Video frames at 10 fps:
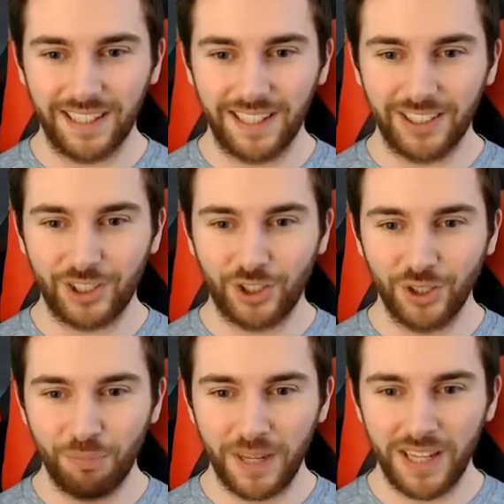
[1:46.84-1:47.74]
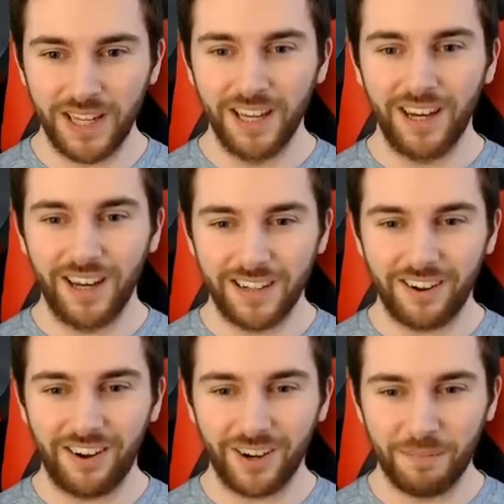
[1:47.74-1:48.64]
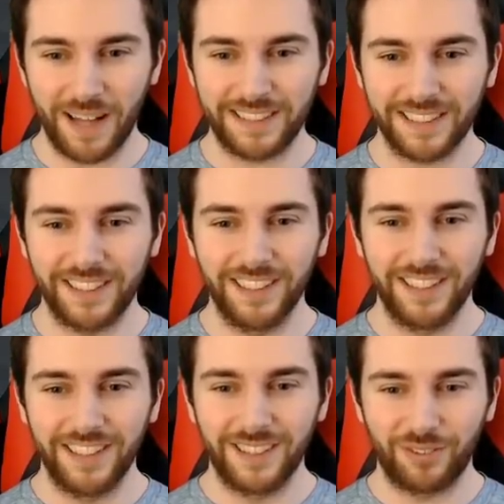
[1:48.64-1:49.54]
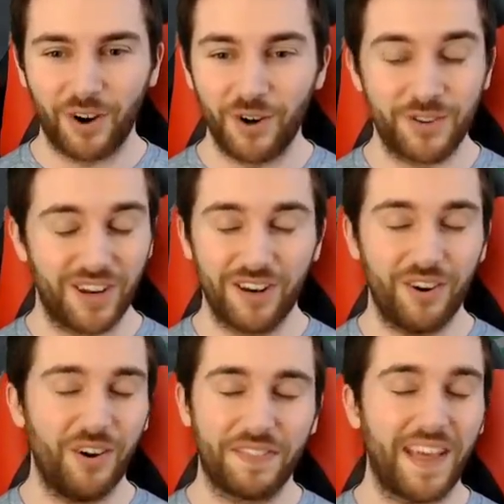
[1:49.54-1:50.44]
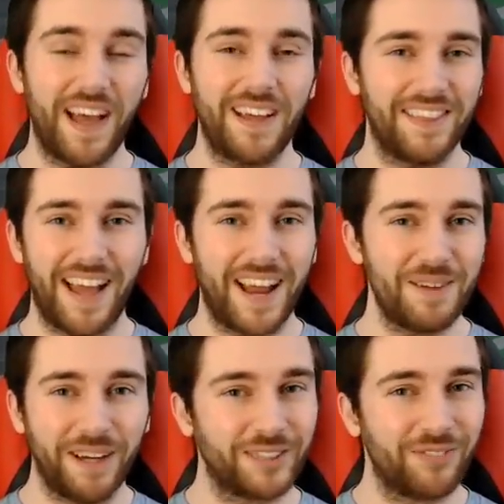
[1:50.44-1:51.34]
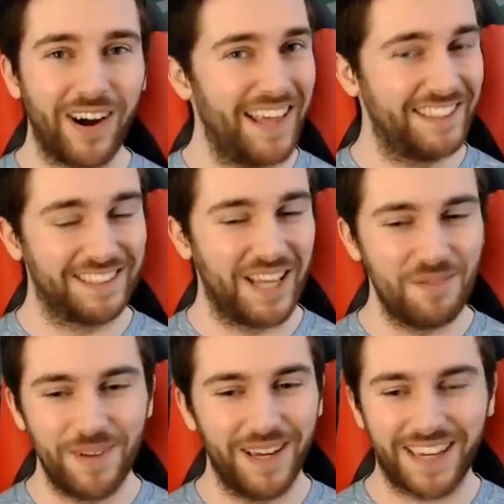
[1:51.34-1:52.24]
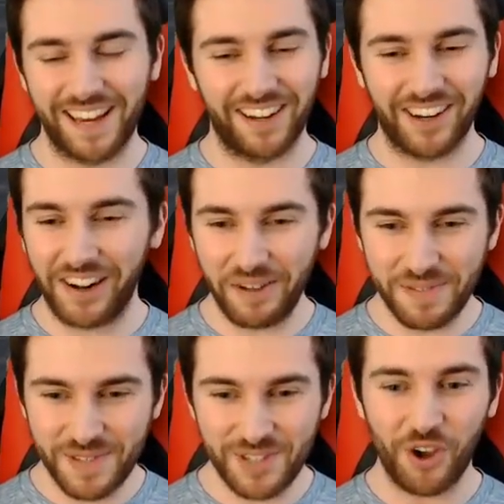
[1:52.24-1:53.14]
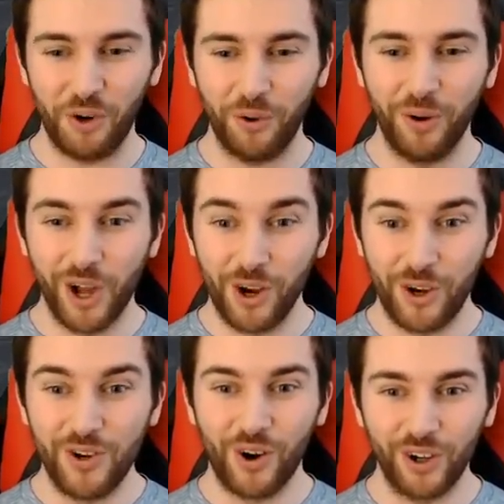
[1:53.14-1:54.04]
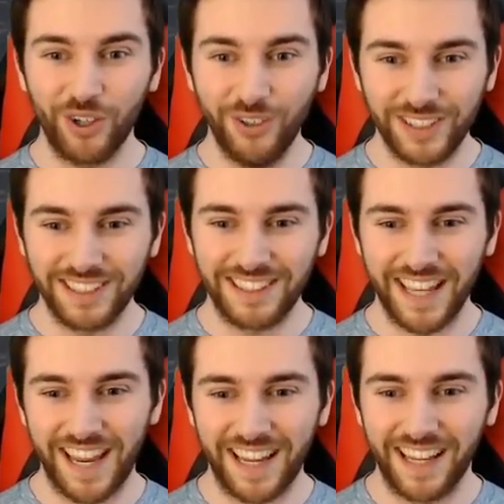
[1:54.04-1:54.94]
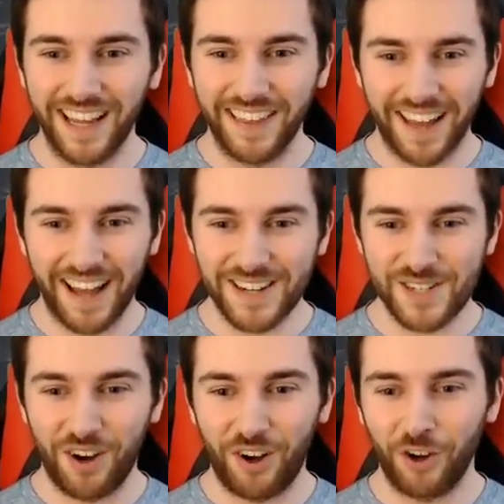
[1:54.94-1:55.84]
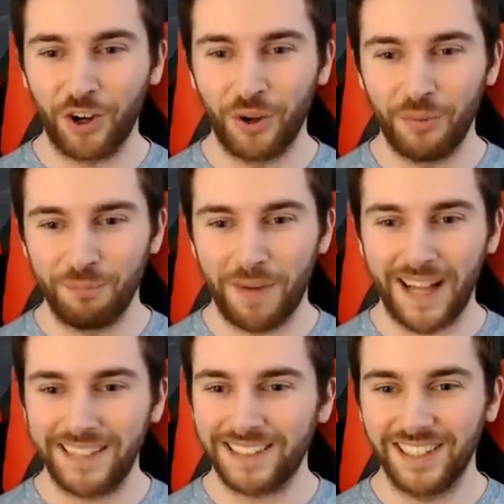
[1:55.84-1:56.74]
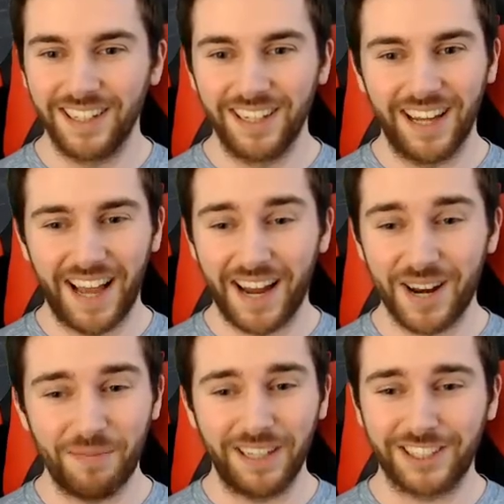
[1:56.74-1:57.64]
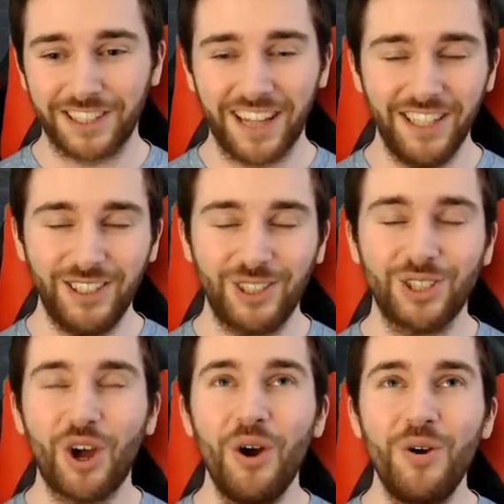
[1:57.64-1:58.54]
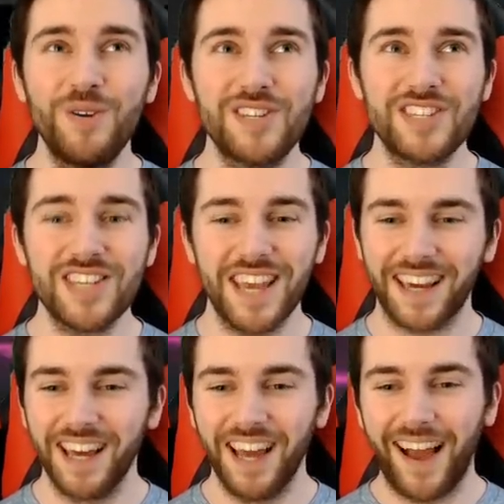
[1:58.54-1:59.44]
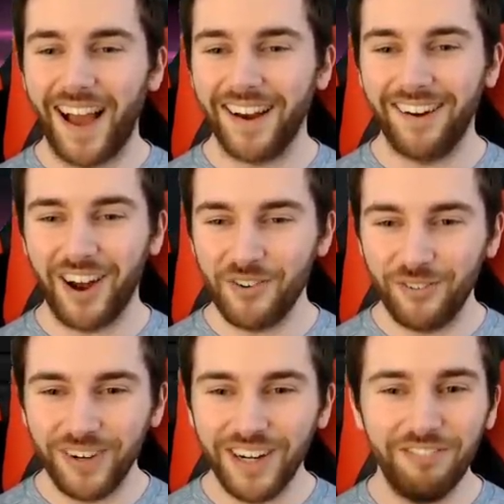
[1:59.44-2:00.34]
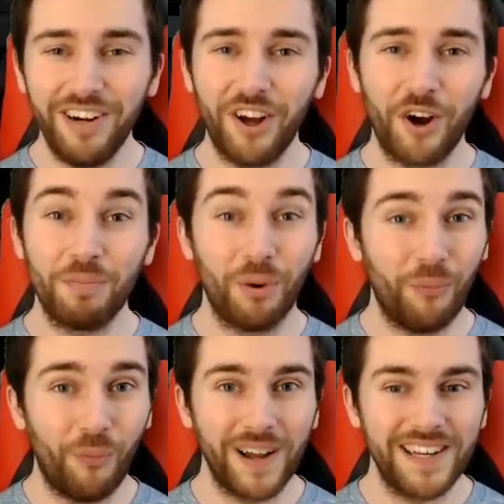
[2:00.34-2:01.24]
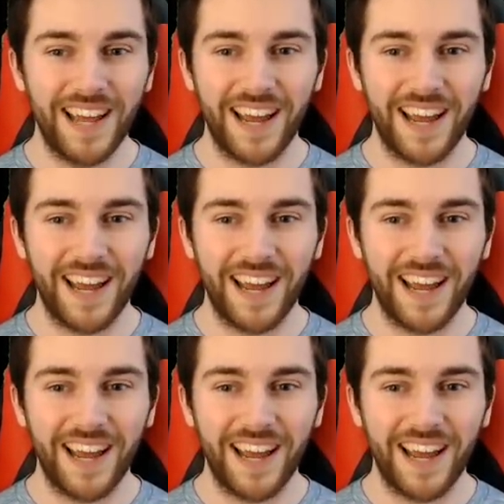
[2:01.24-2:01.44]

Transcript: It should be a dark matter DeRozan, and that that animation right there just hit me again. Like I am so not used to seeing that dark matter animation. That is so sick. And I really, really hope that one